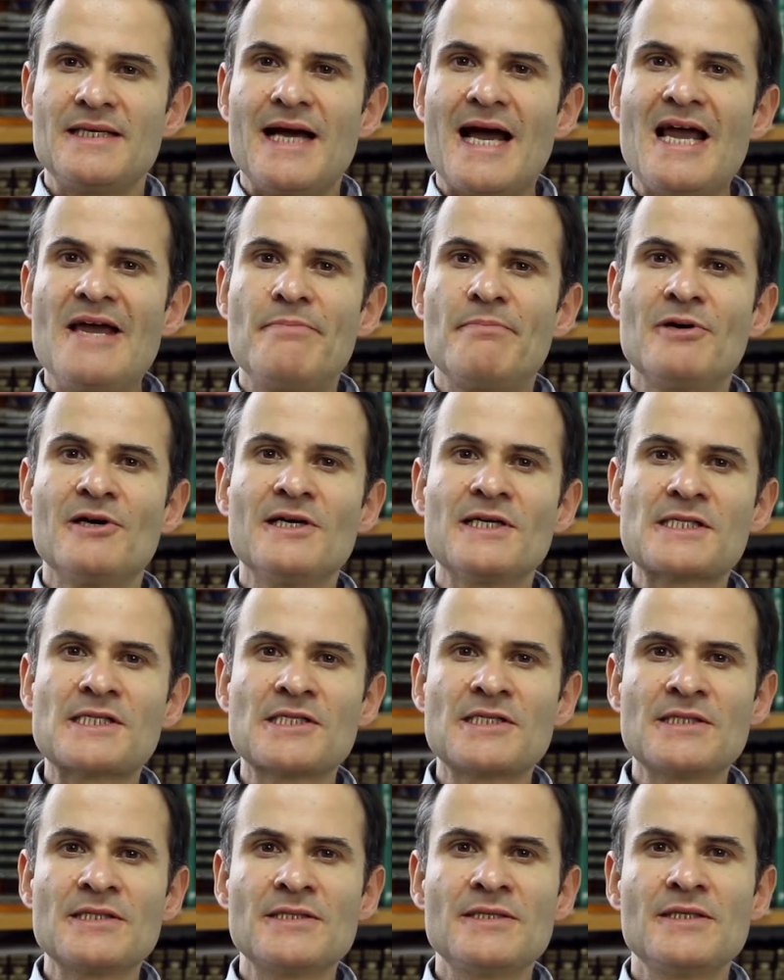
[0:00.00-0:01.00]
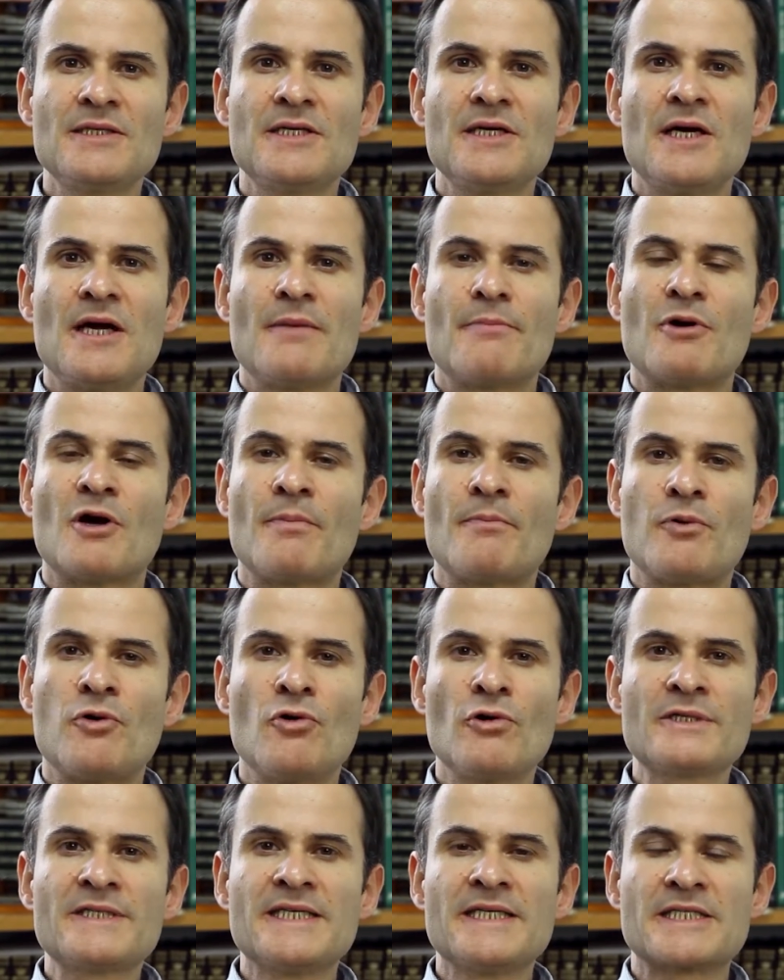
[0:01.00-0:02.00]
A person
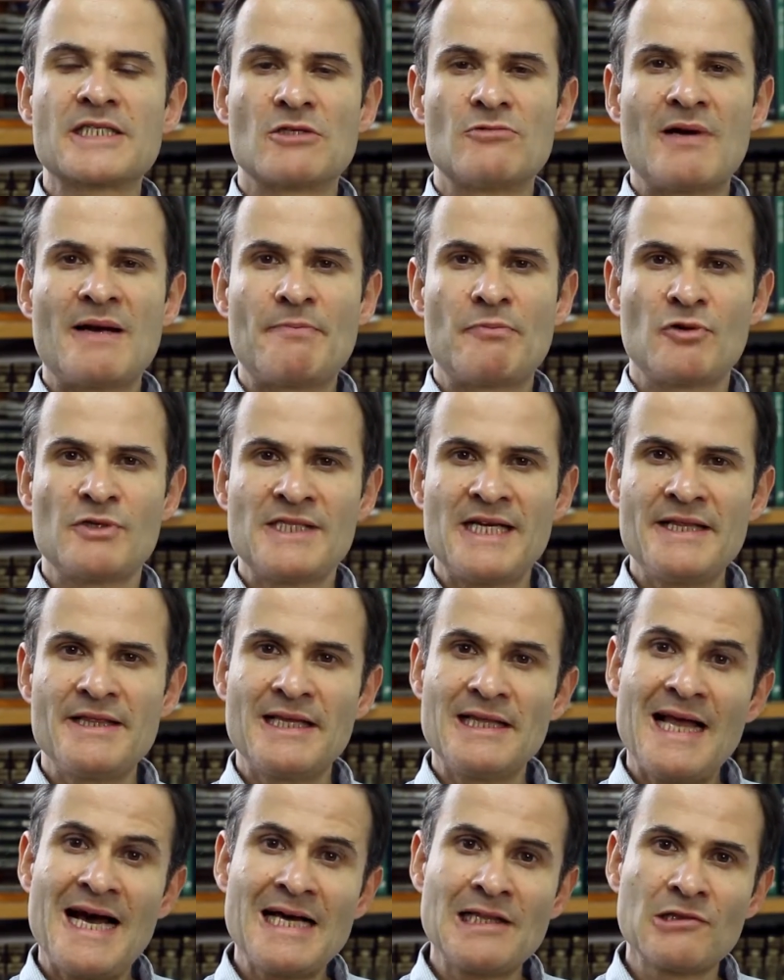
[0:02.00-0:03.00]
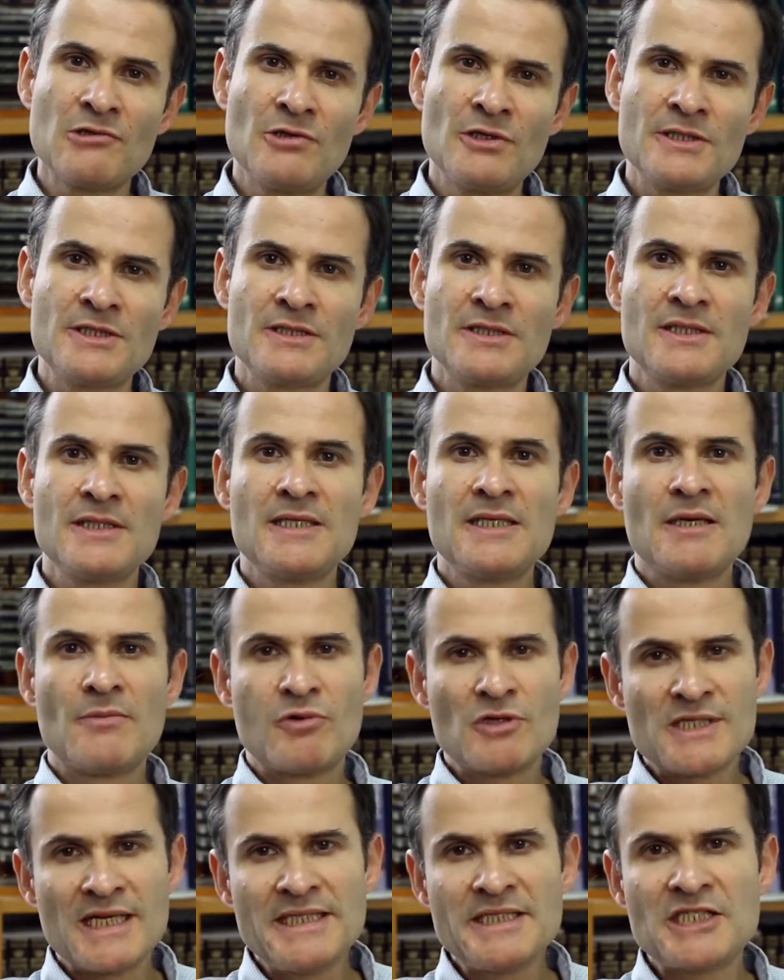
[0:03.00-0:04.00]
purporting to represent the landlord
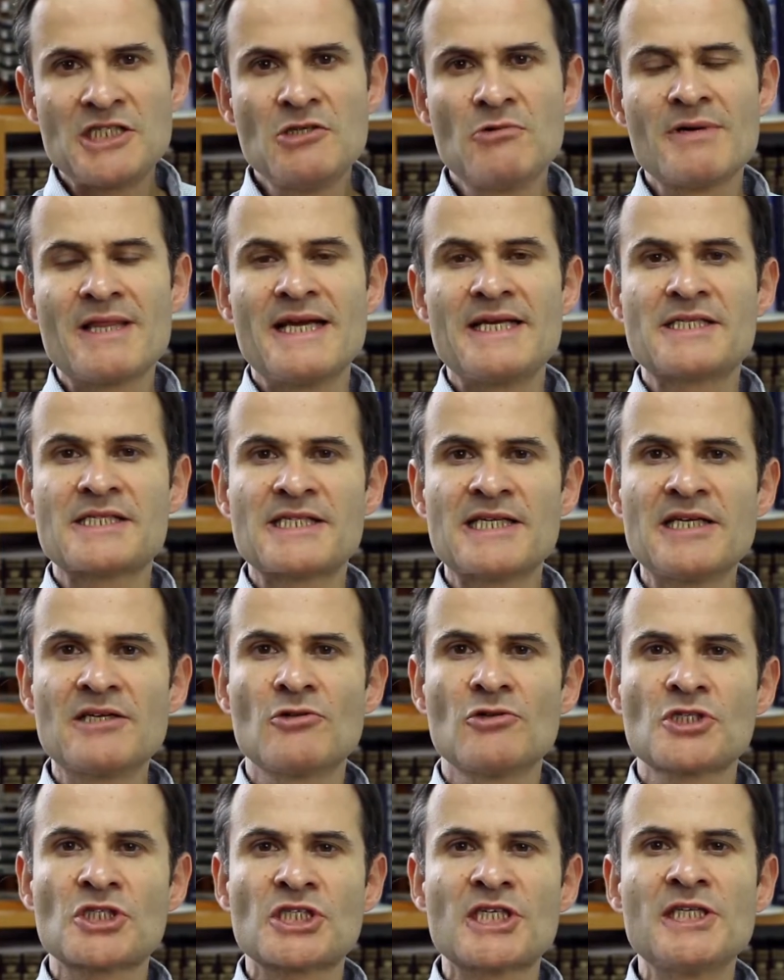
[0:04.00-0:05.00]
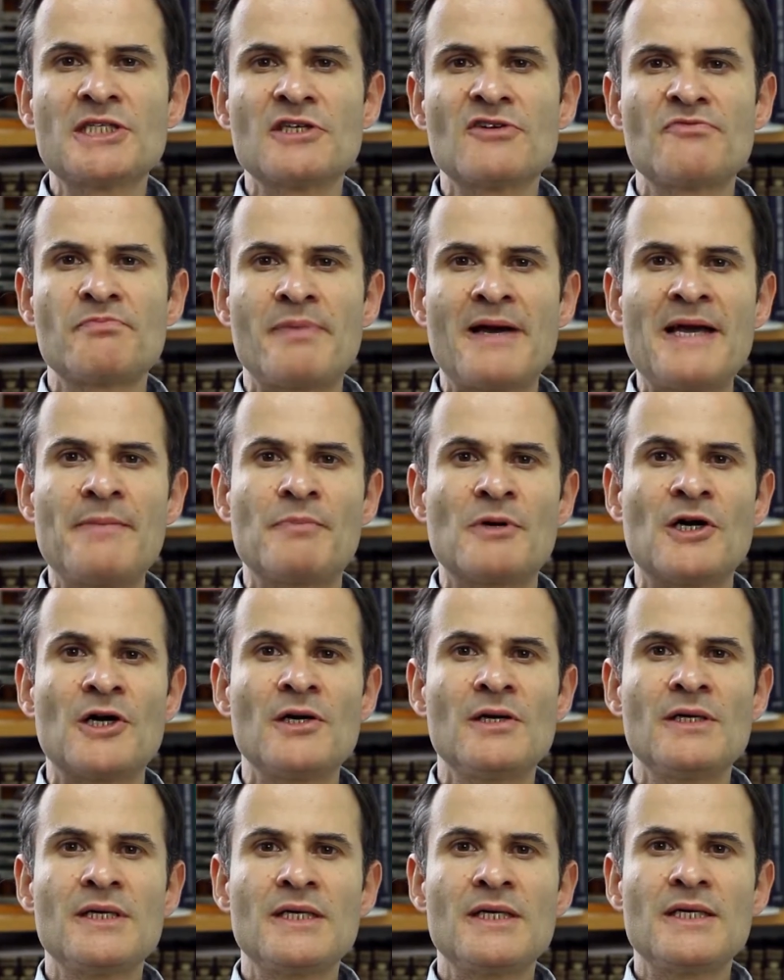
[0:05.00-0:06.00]
presents you with a single sheet of
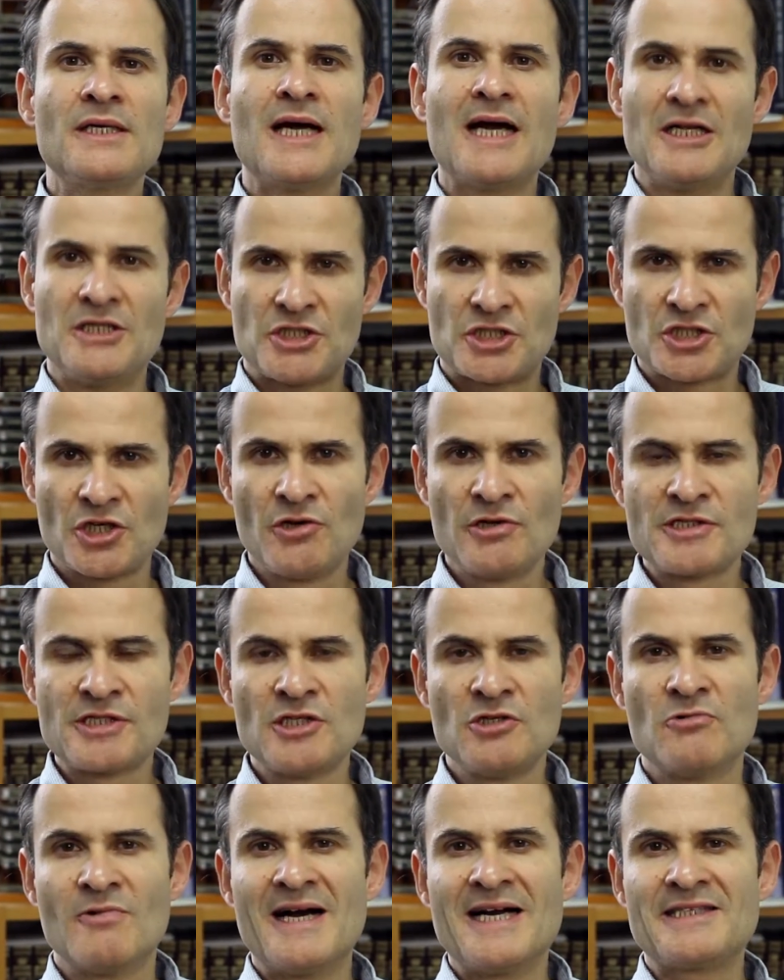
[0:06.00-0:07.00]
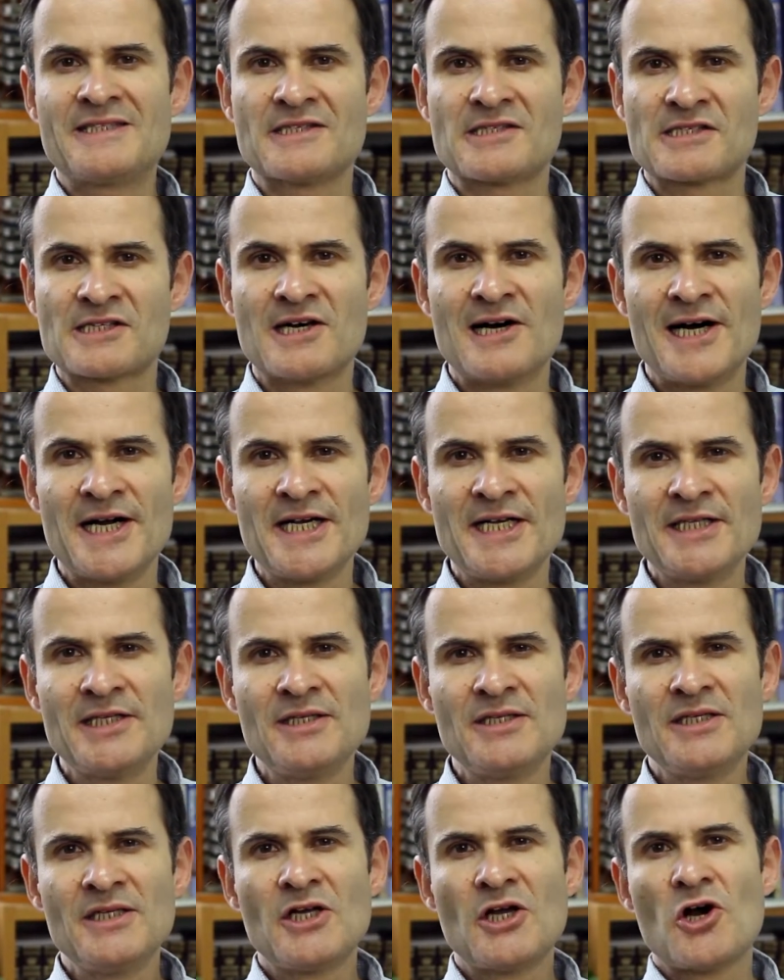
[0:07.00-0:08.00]
paper and shows you where to sign
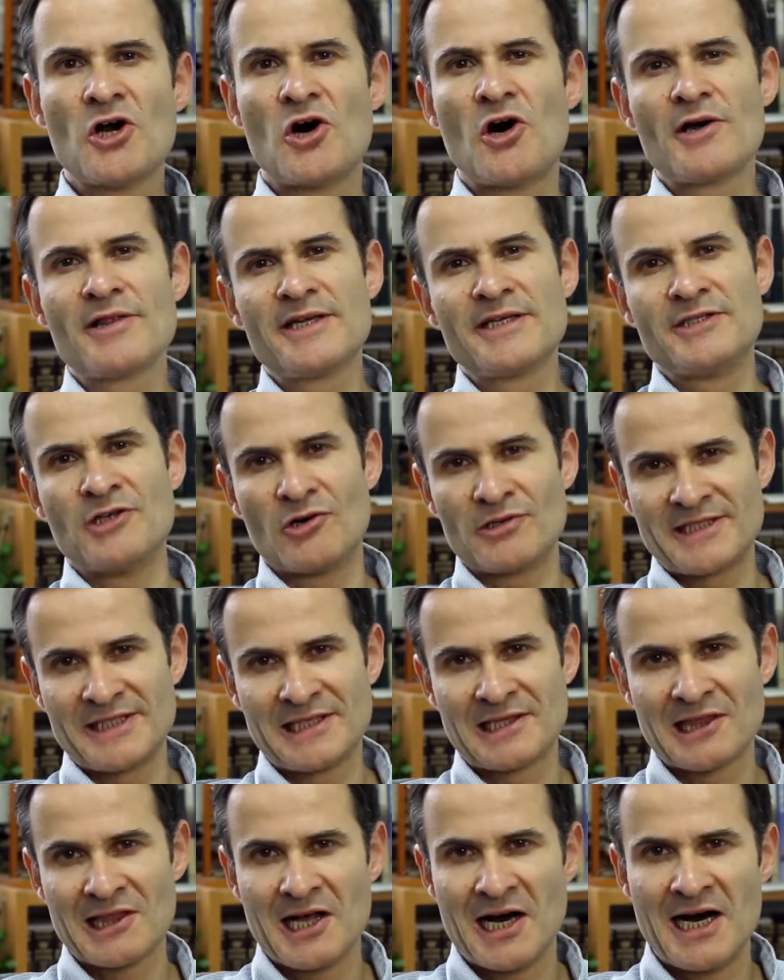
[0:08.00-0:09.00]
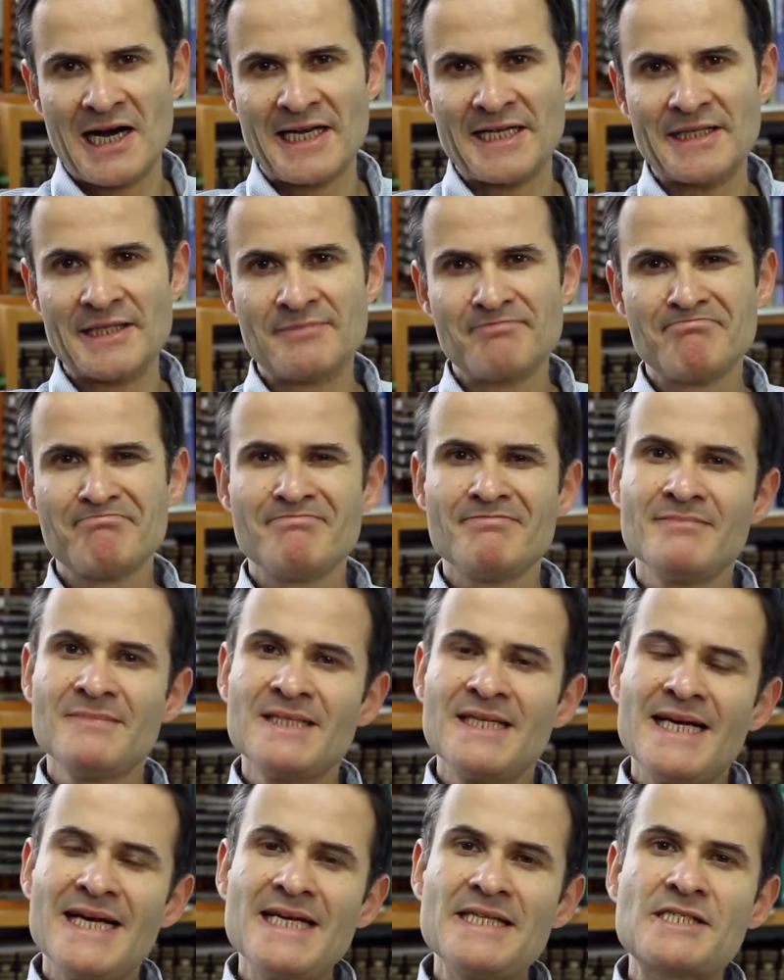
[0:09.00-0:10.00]
on the dotted line.
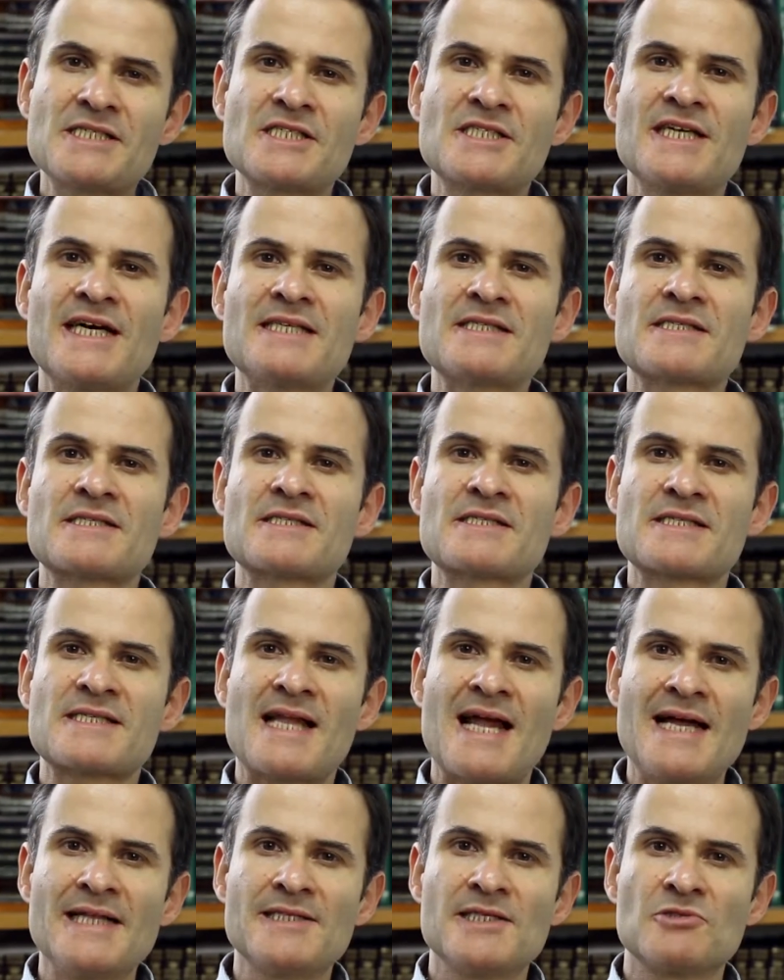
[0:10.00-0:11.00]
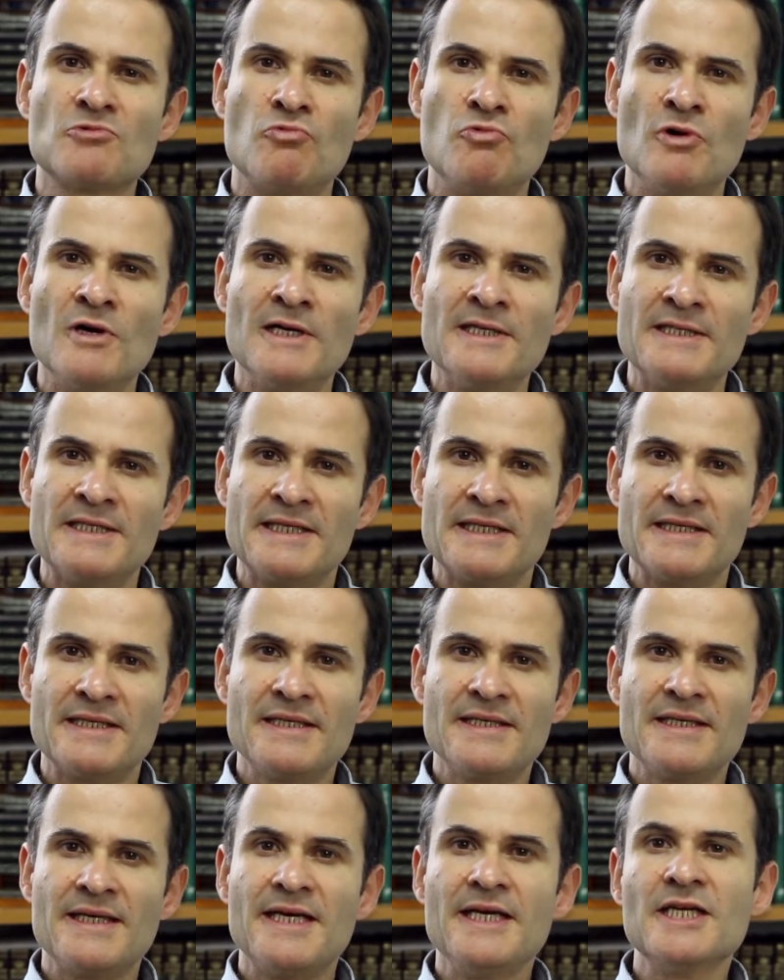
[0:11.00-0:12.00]
It's just standard wording,
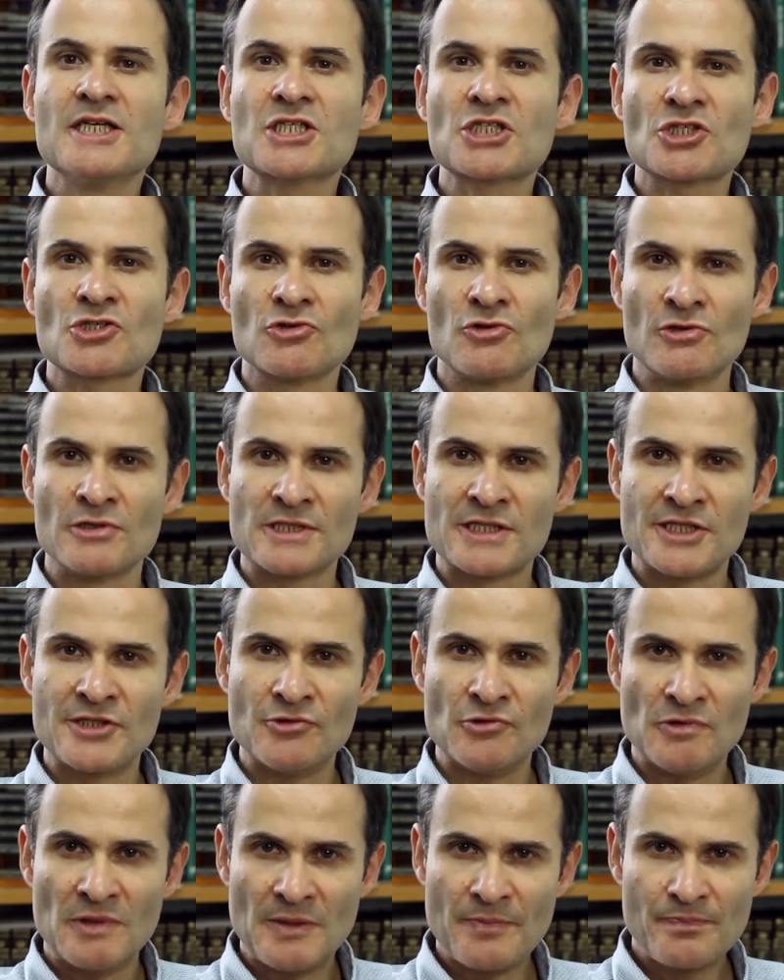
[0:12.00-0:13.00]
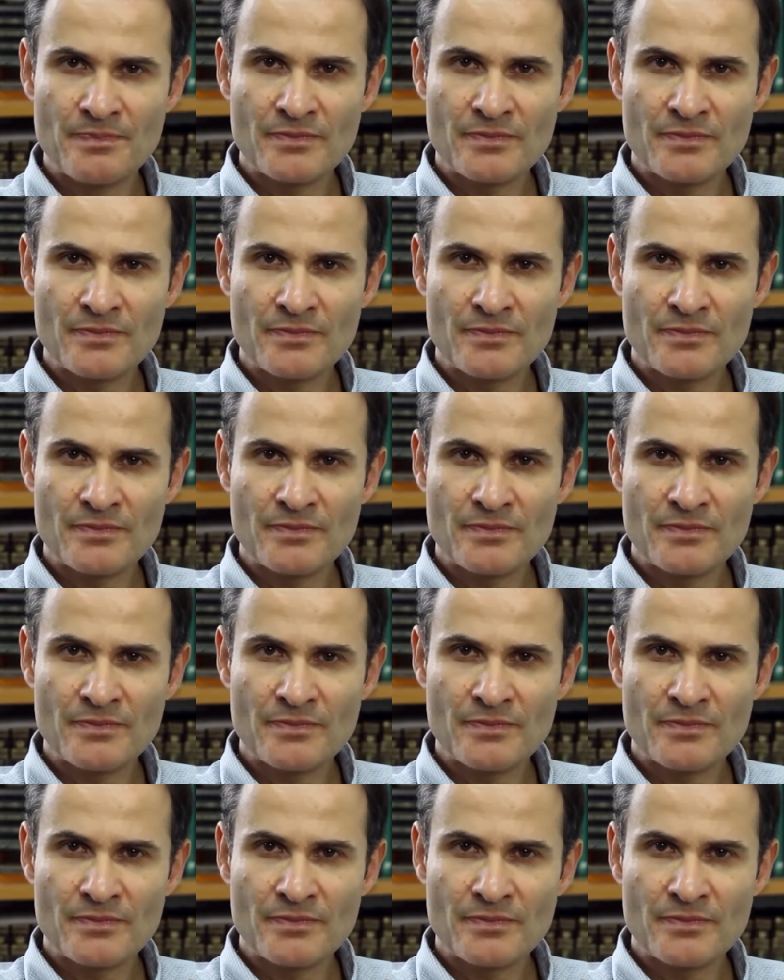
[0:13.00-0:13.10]
he assures you.